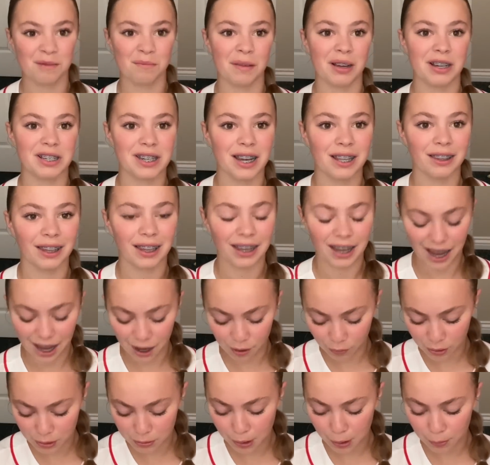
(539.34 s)
much. And like I
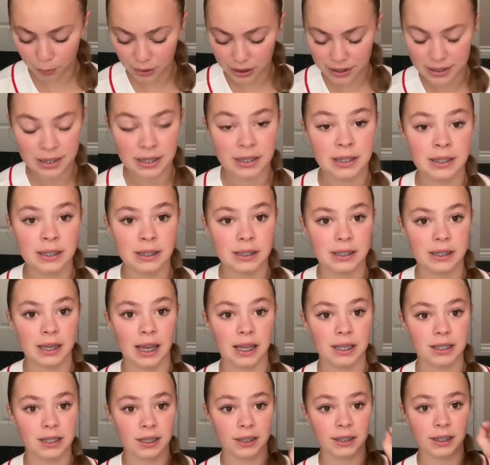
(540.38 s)
wear my bracelets in
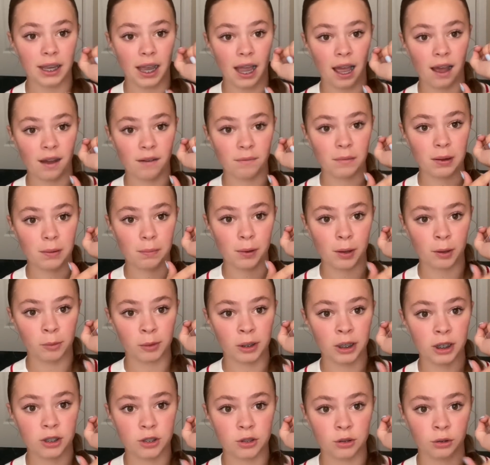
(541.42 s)
sets because I have my
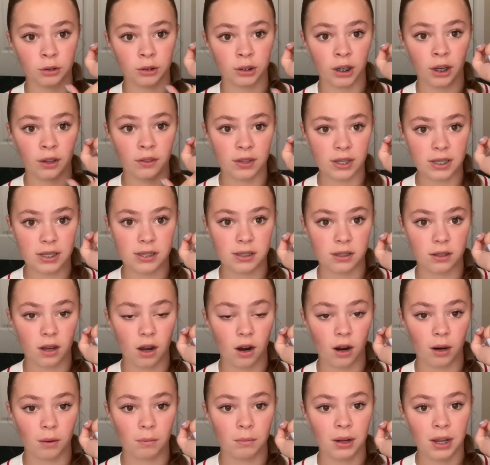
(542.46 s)
permanent jewelry on this
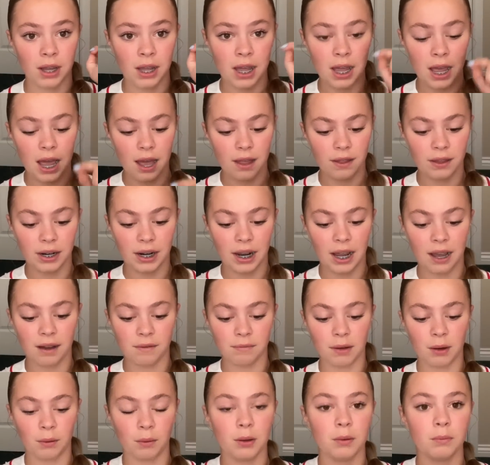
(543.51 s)
arm, and then I have
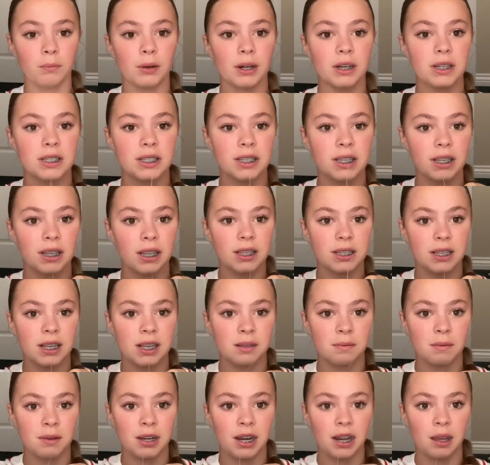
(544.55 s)
my one bracelet says
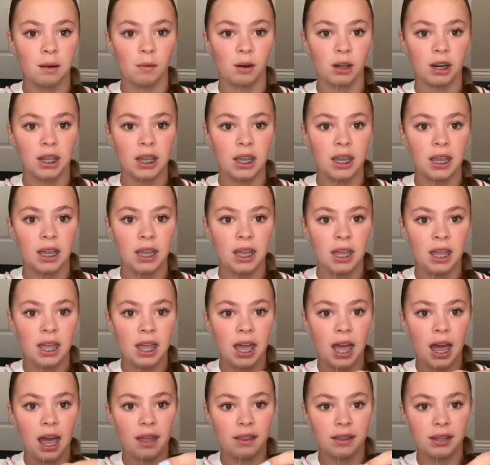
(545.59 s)
my name on it,
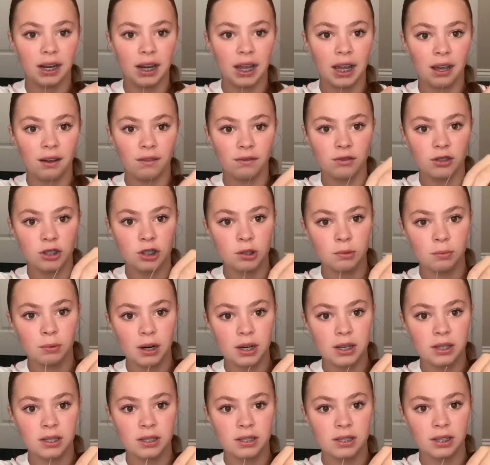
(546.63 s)
and then I have two
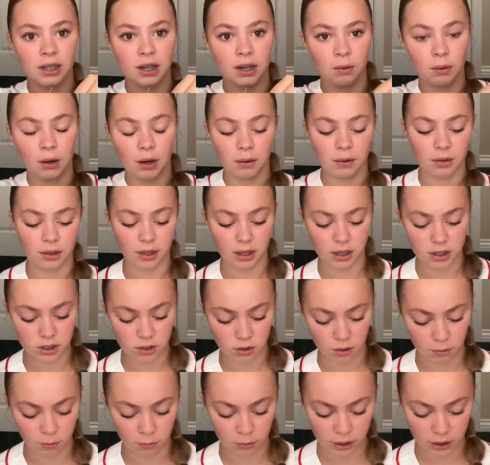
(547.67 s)
bracelets that I wear with it.
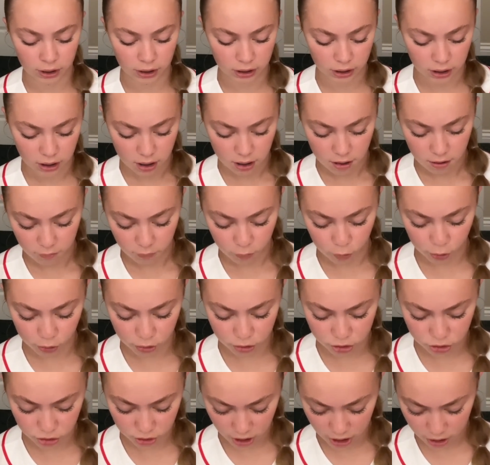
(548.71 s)
So I'm wearing 4th
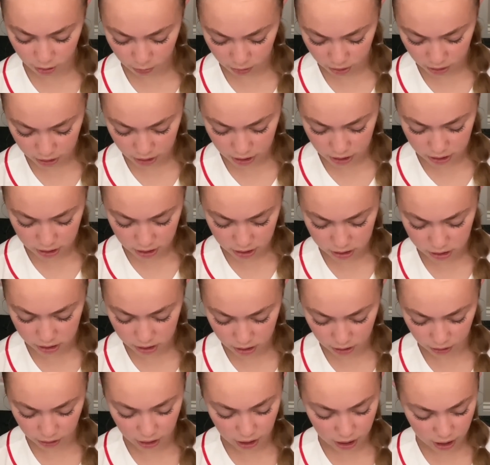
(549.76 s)
of July one and then
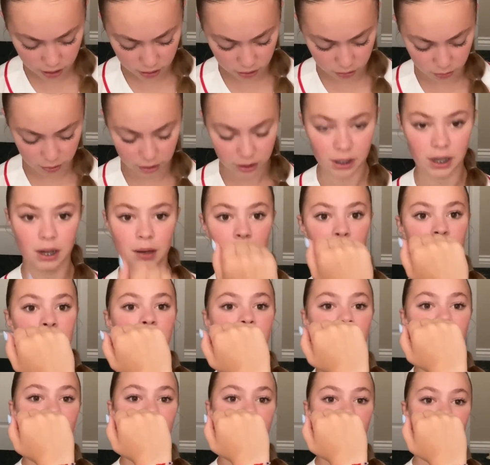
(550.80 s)
the other one that I made,
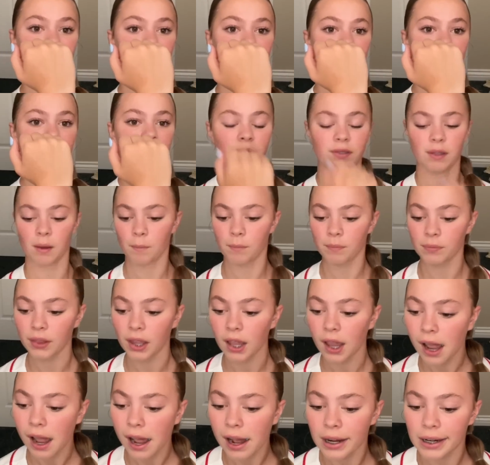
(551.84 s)
and I love them.
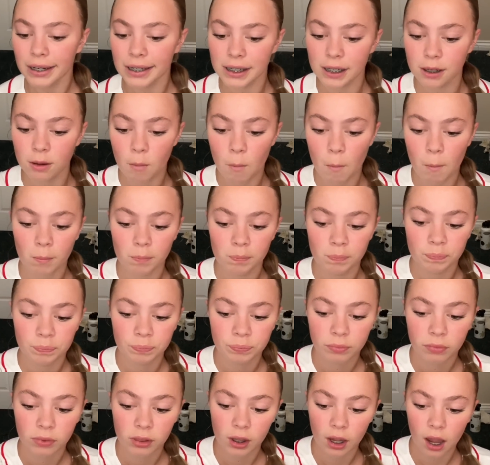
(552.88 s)

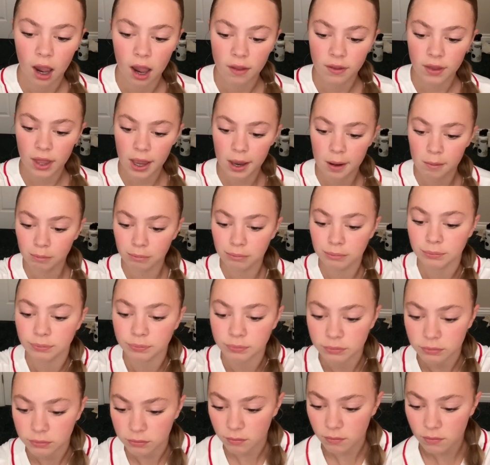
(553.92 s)
And then
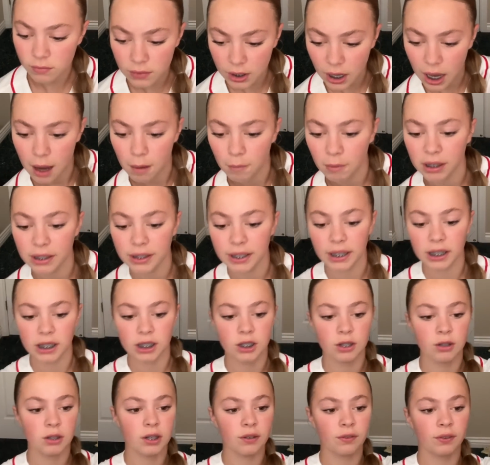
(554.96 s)
I made like a
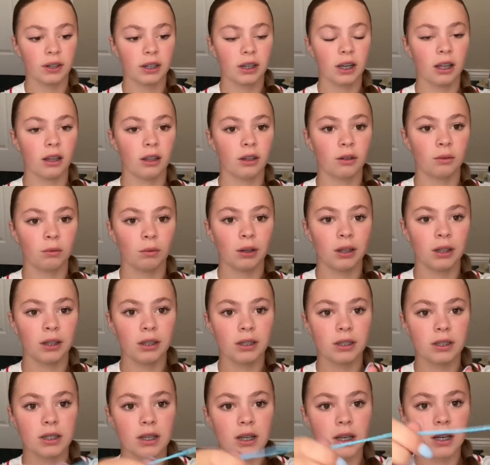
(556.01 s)
two different colored
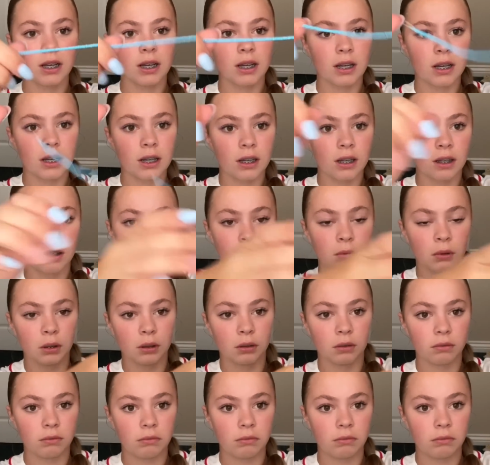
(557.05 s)
ones. Woo.